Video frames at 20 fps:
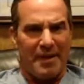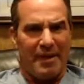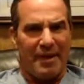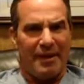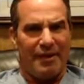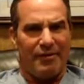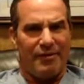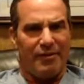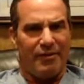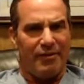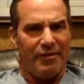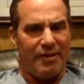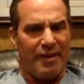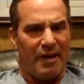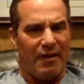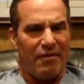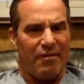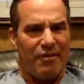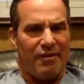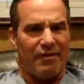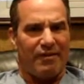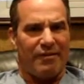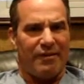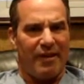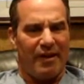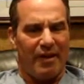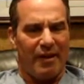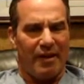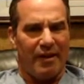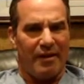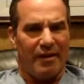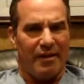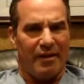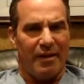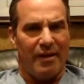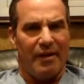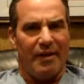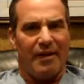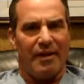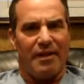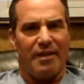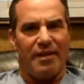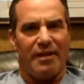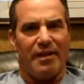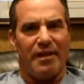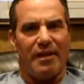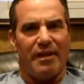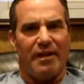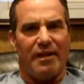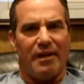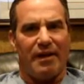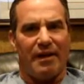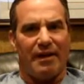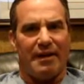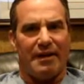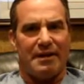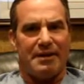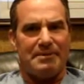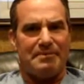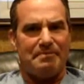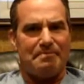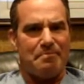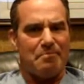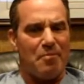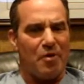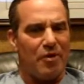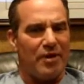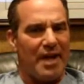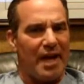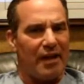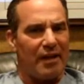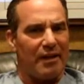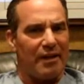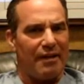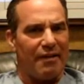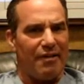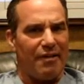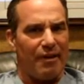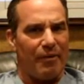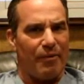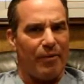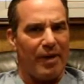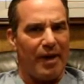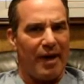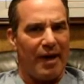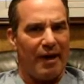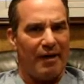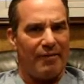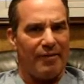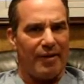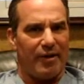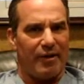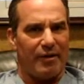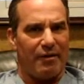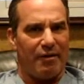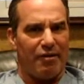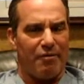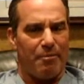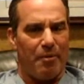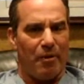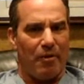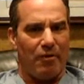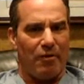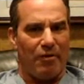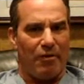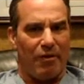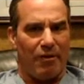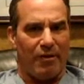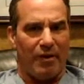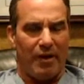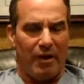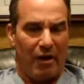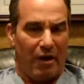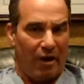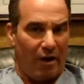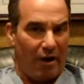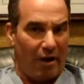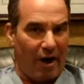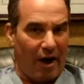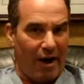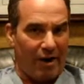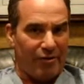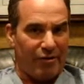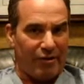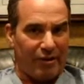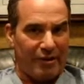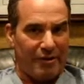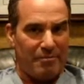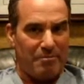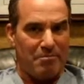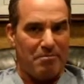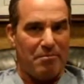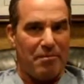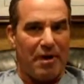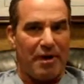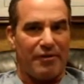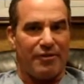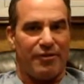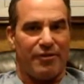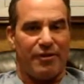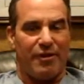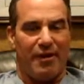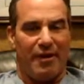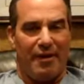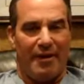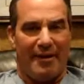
in 2010, the modalities that we have at our disposal are actually much